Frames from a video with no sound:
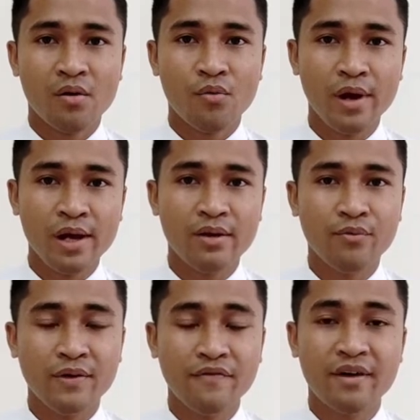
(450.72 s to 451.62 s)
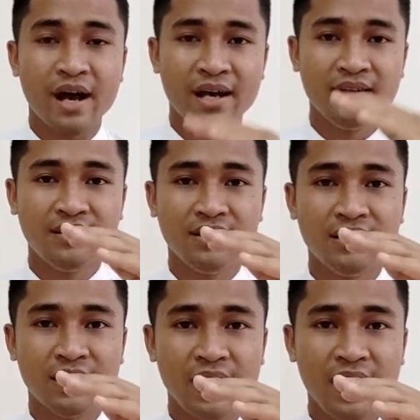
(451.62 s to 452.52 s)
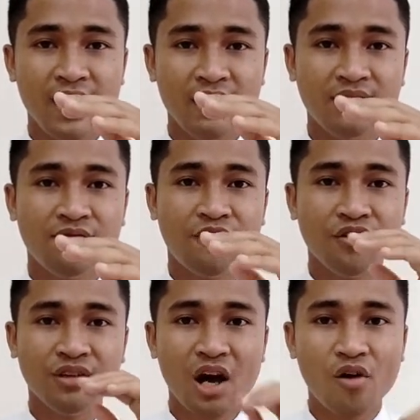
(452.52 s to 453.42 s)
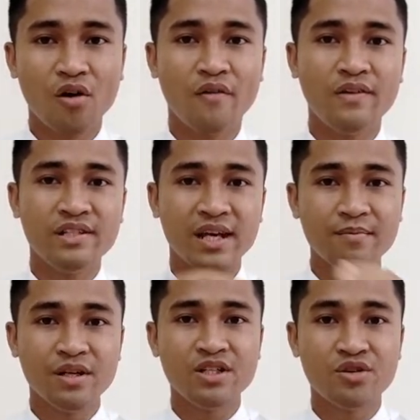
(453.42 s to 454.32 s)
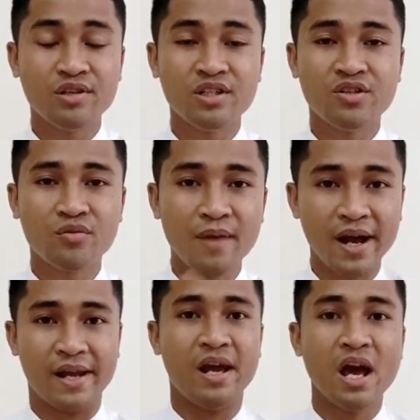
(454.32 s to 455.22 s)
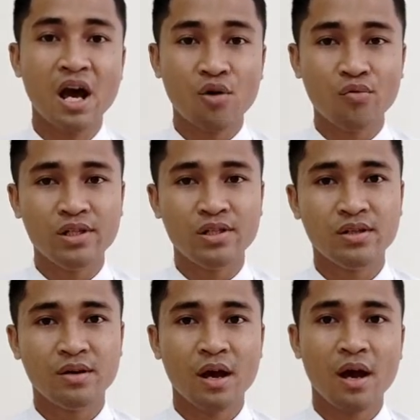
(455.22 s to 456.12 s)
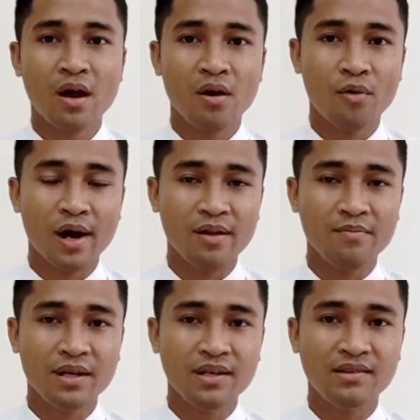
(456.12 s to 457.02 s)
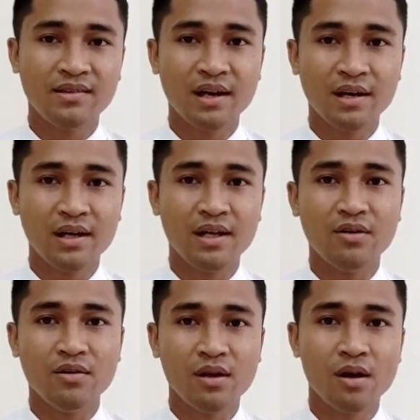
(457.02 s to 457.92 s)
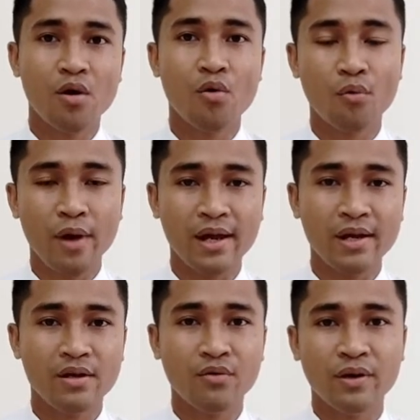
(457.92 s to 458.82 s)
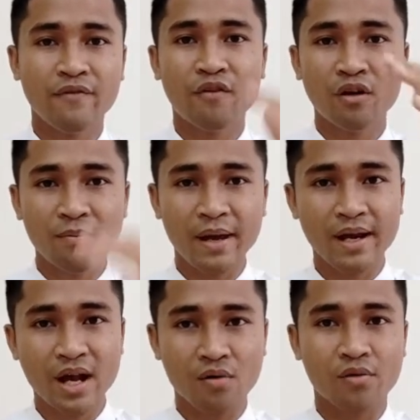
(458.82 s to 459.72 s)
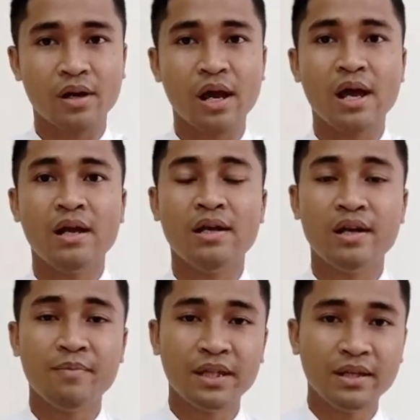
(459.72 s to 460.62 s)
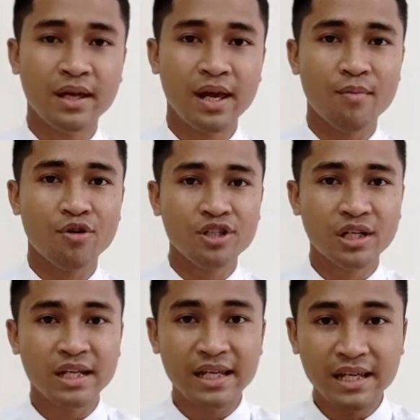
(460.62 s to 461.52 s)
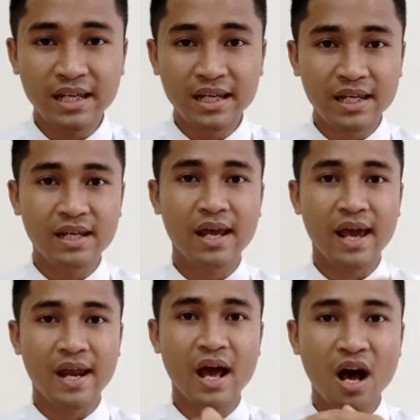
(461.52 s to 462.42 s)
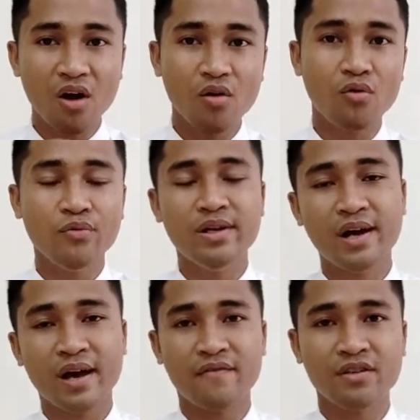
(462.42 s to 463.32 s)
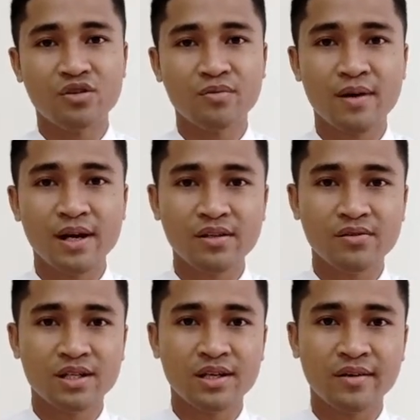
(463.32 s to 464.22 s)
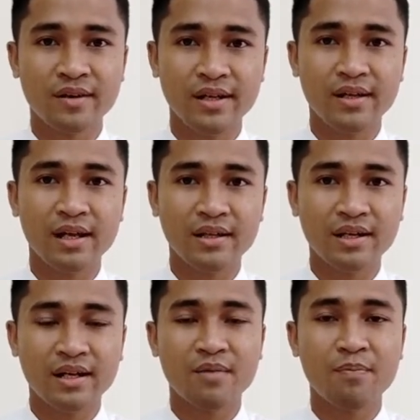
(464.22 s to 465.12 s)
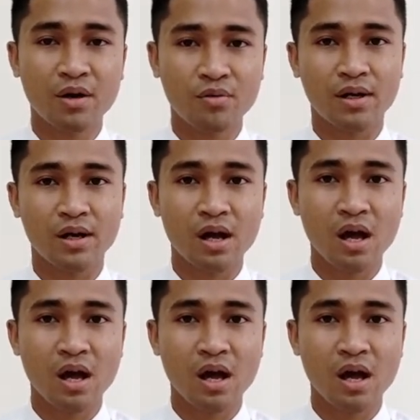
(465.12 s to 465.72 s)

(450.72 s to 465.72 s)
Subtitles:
When the wave rises, the air is forced out of the chamber through the turbine, which, while being sucked in when the wave falls back down, the repeated air motion in and out will drive the turbine to generate electrical power.